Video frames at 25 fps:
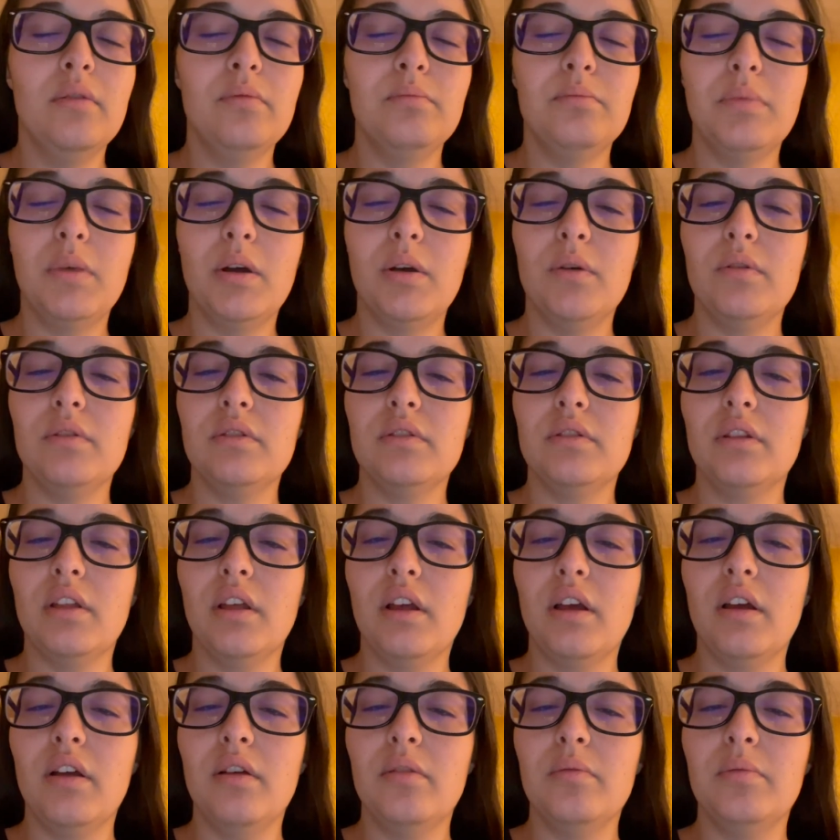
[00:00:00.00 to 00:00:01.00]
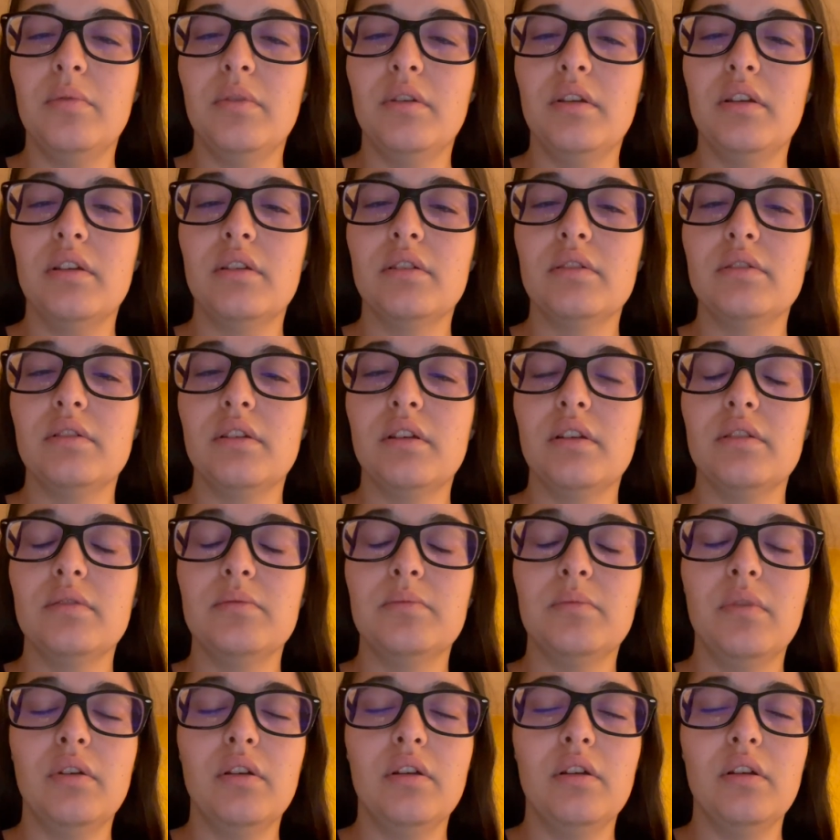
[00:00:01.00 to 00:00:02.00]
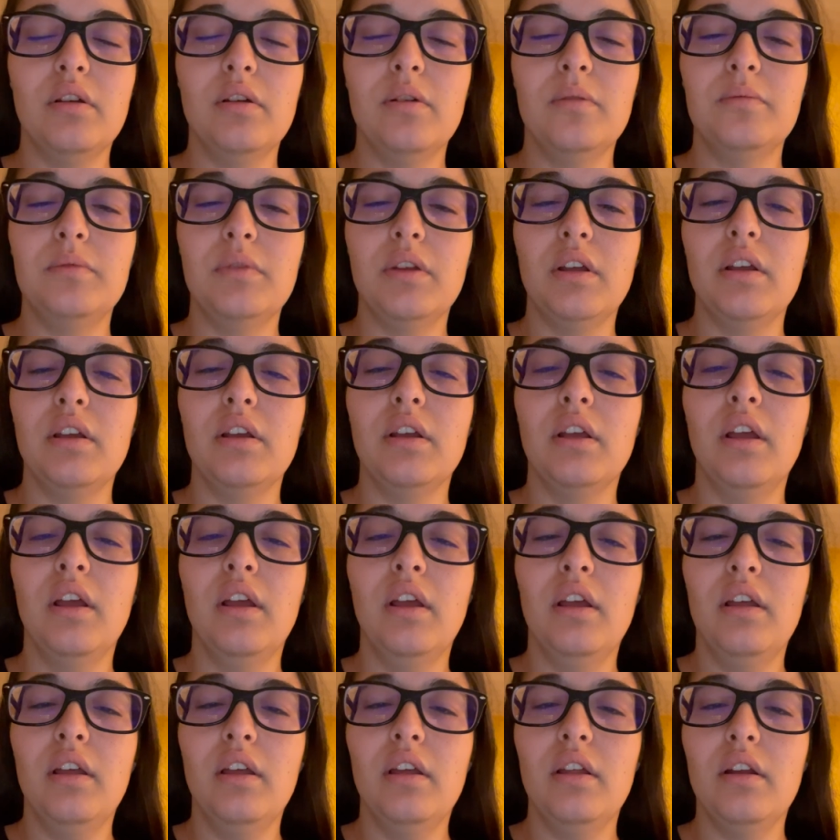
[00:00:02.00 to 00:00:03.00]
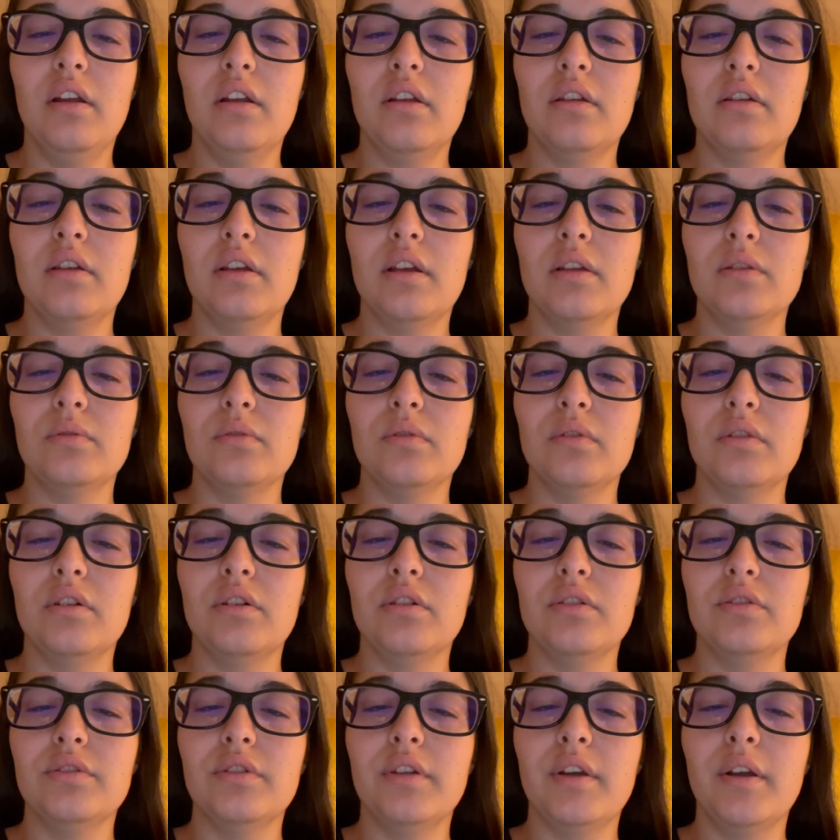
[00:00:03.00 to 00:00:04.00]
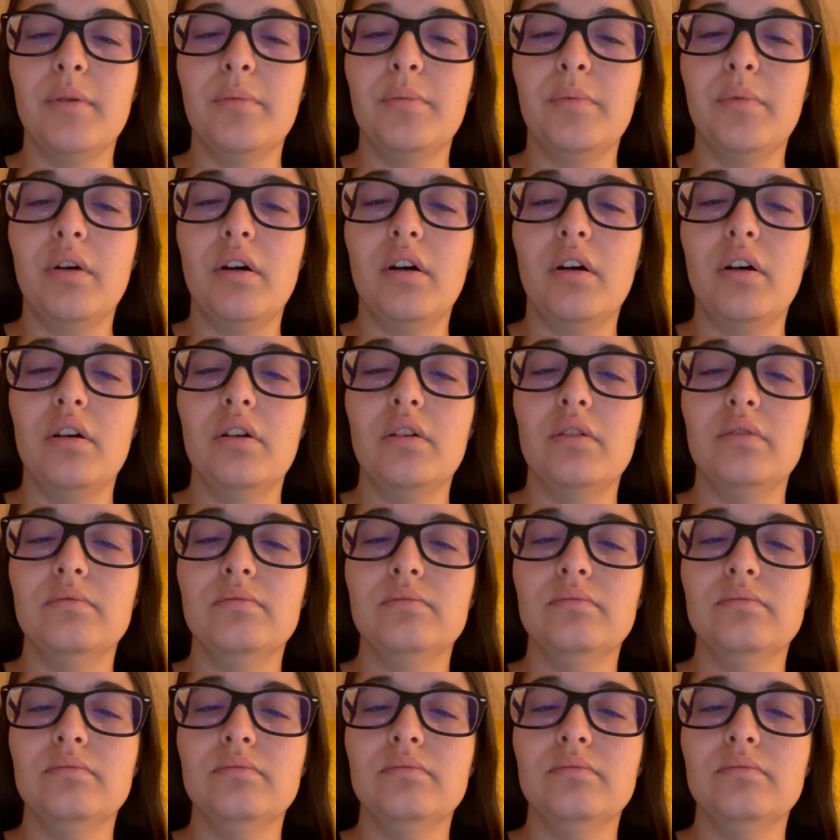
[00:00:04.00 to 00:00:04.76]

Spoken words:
But with that being said, it's my update, and I guess we'll just chat. Bye.